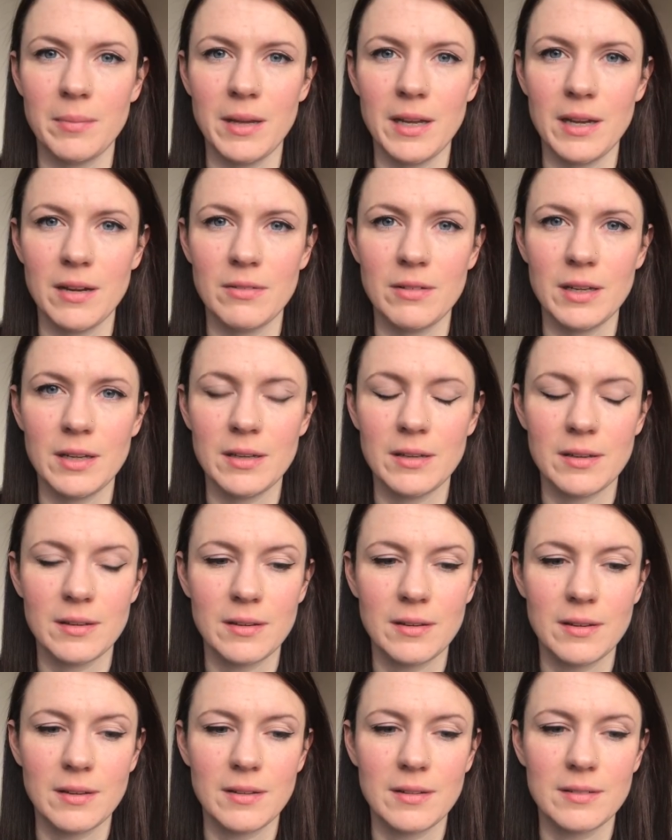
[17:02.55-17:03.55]
Mary.
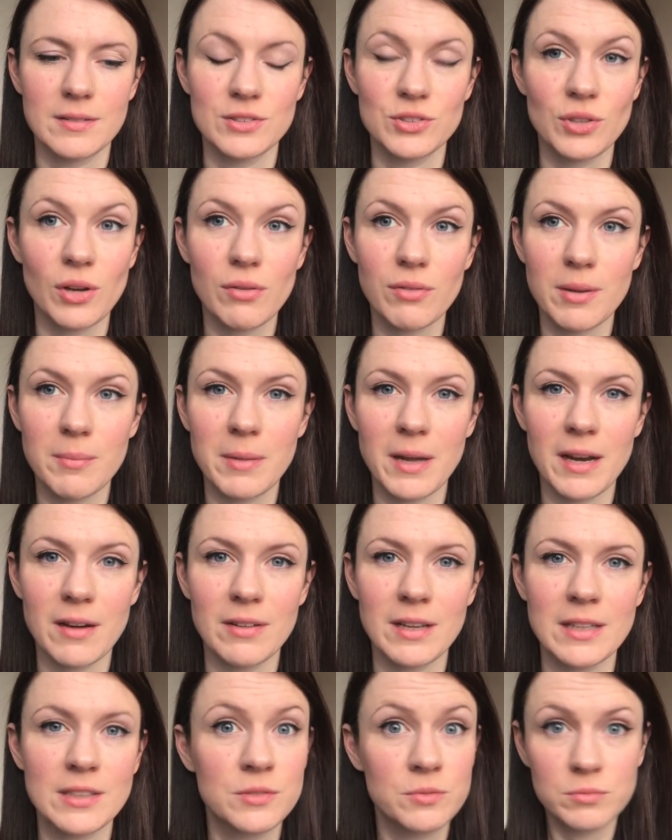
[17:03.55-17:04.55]
Sorry,
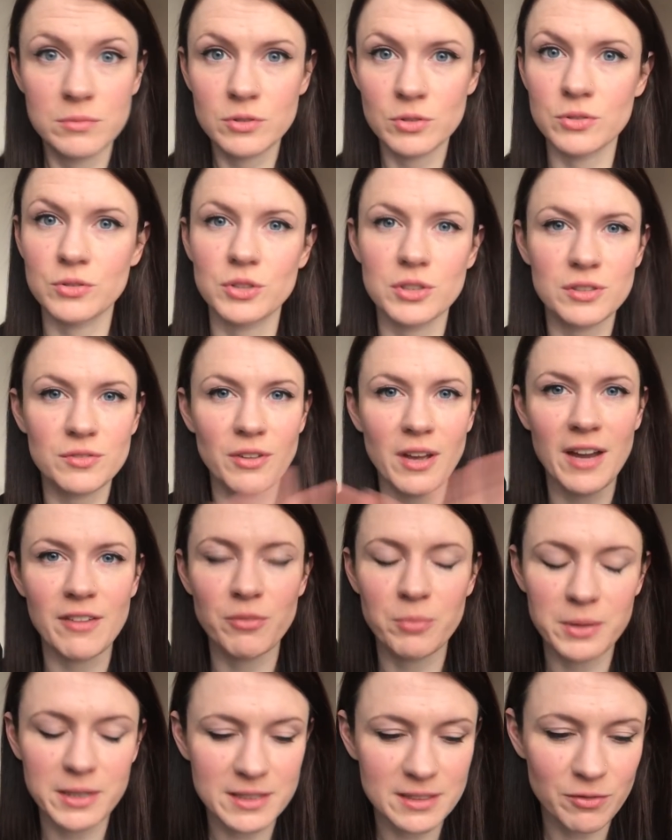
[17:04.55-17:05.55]
Mary. Just for
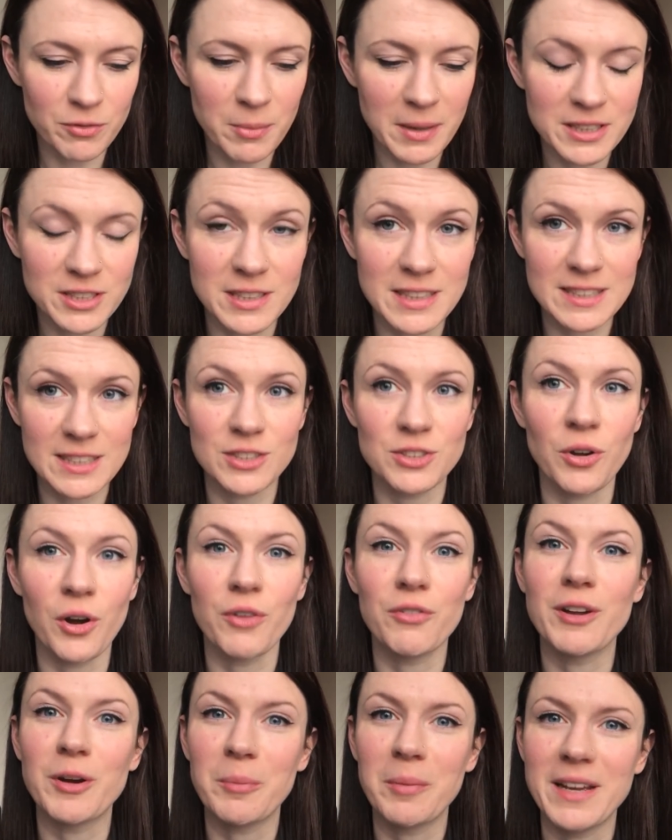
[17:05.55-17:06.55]
everybody's information, this is not a
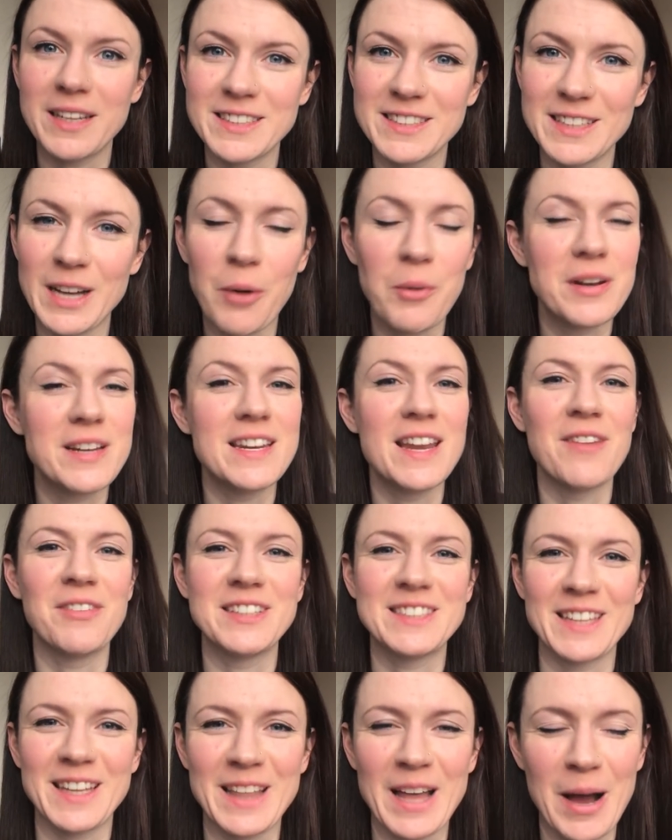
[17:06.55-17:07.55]
real patient. I would never
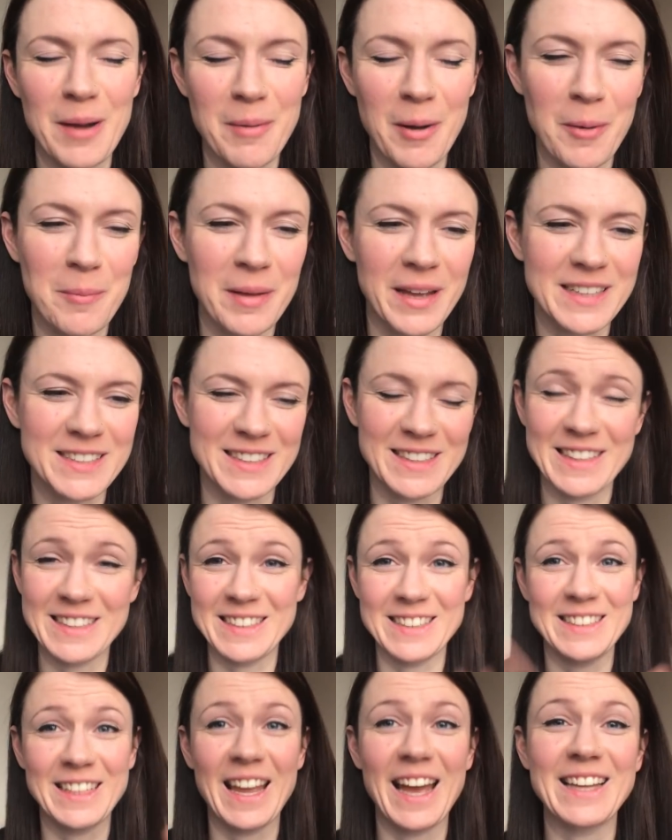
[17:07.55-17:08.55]
say that about a patient. This
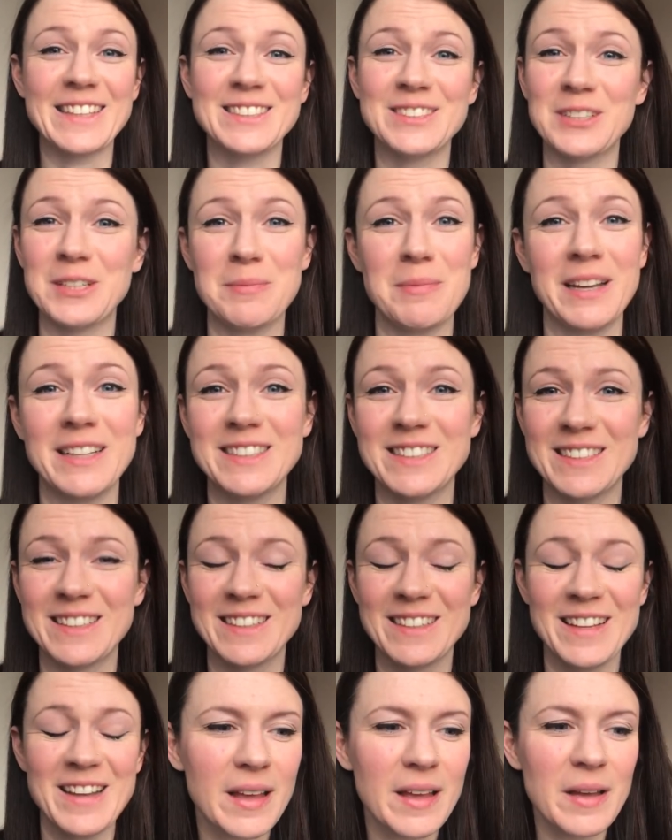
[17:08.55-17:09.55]
is a case study
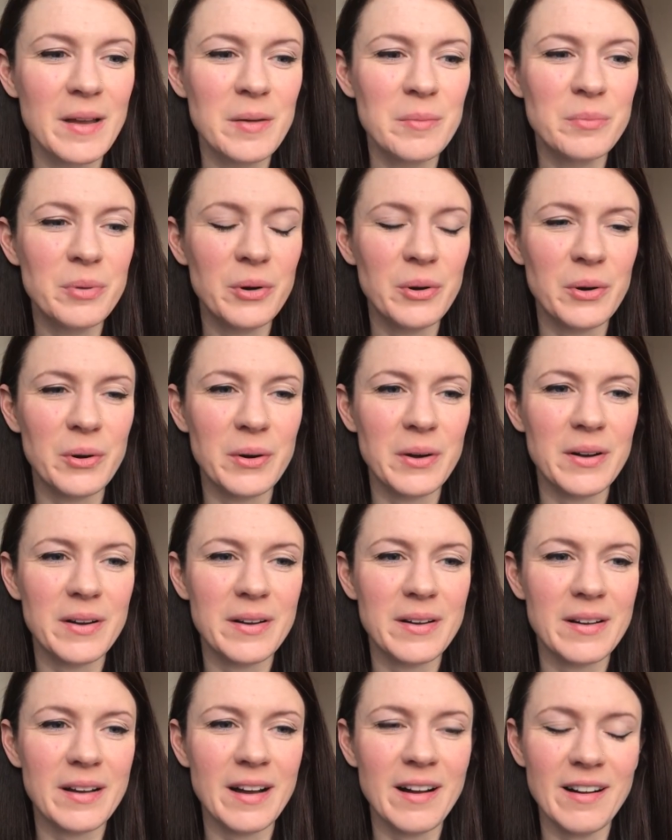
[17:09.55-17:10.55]
patient. But,
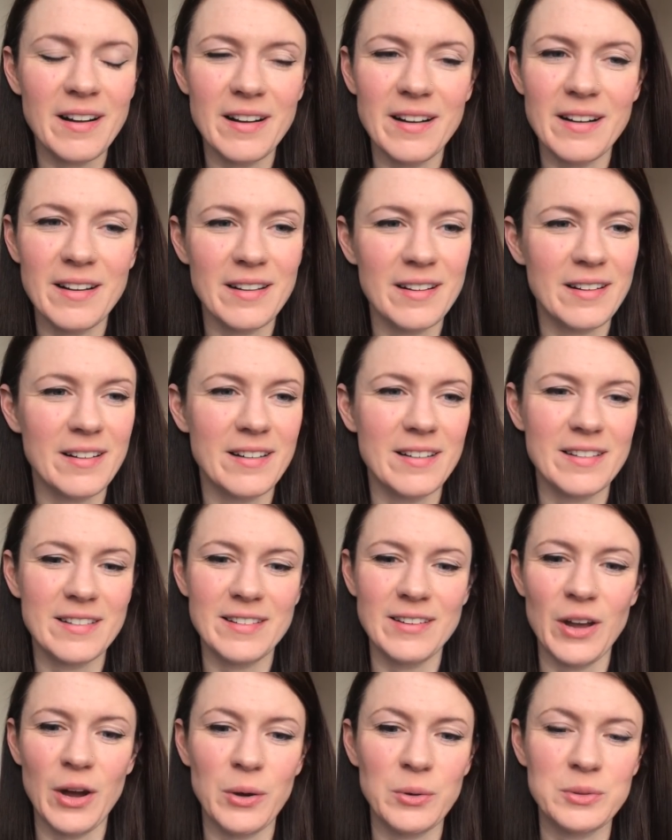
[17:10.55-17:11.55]
ah, oh,
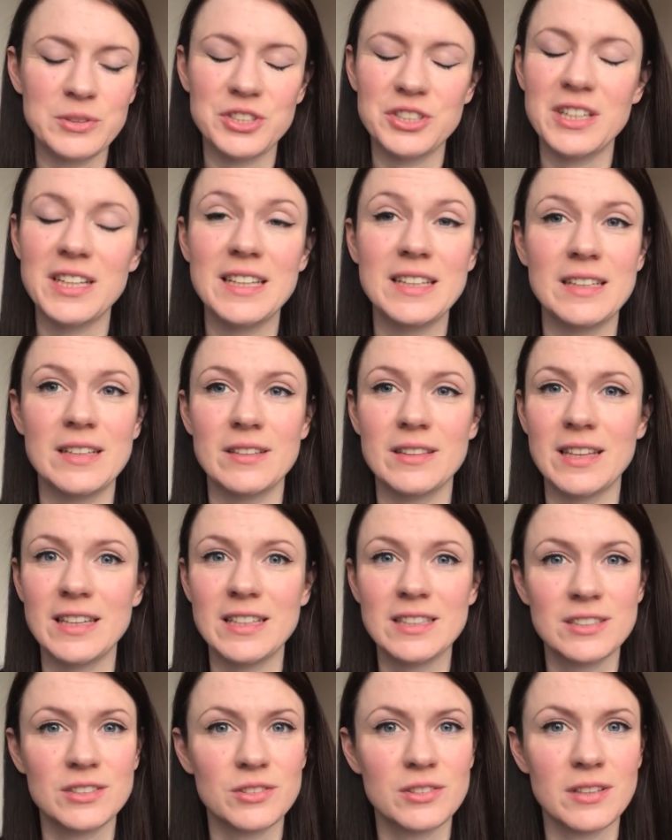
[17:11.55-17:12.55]
no, she,
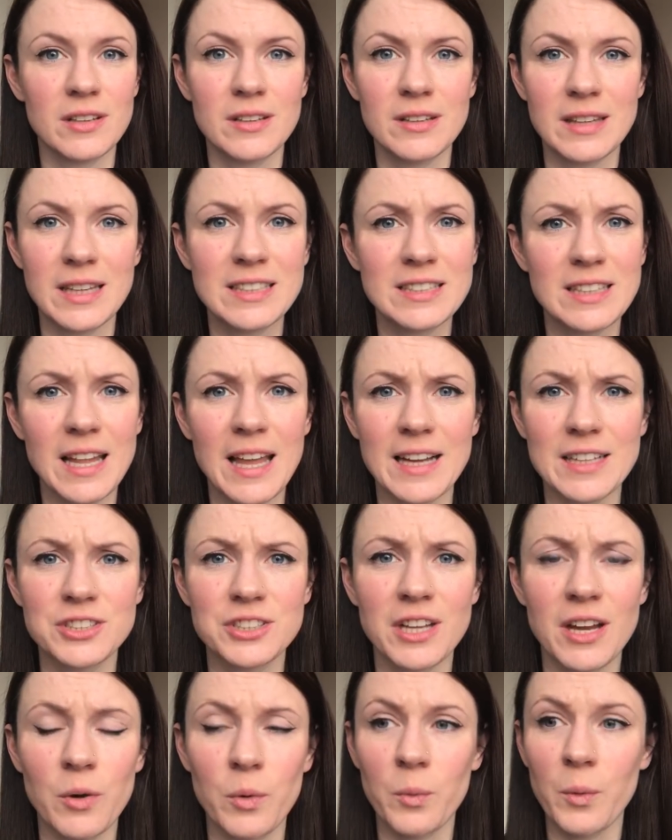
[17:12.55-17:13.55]
this, this
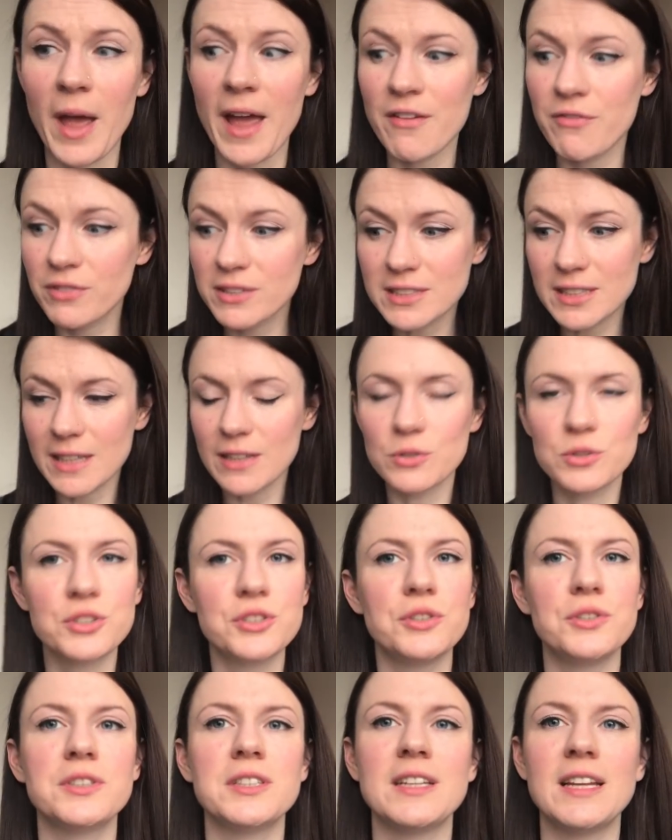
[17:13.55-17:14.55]
lecture, every single
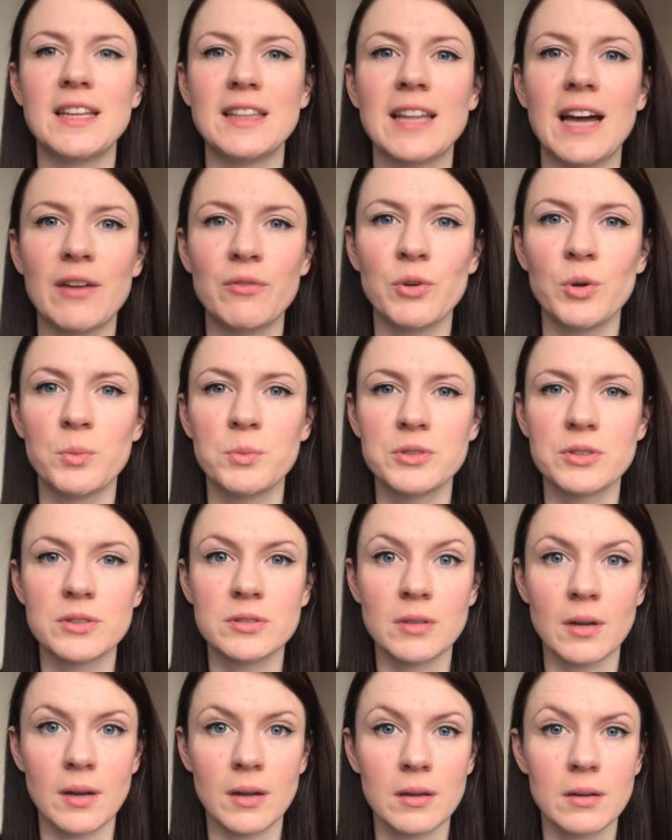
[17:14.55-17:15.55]
student in that room was just
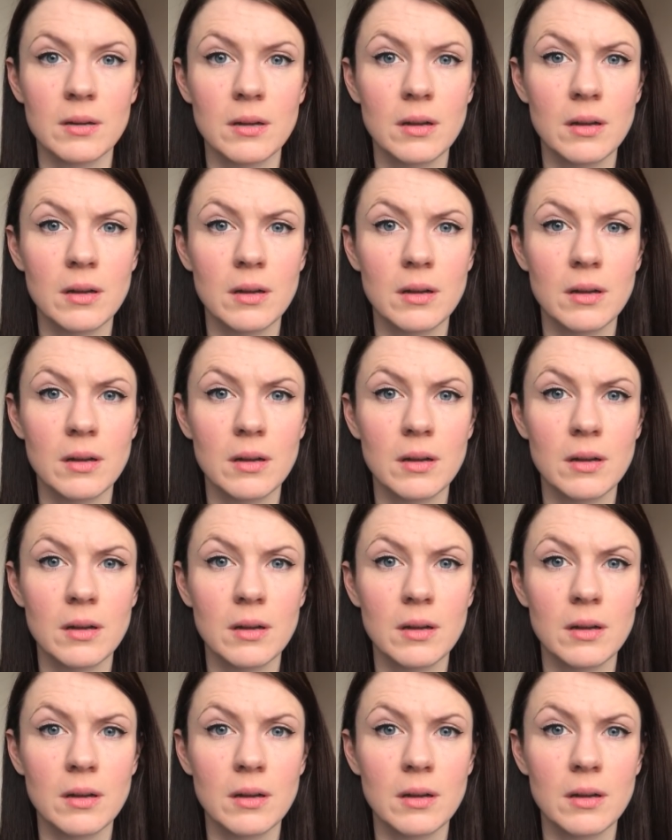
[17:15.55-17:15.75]
like,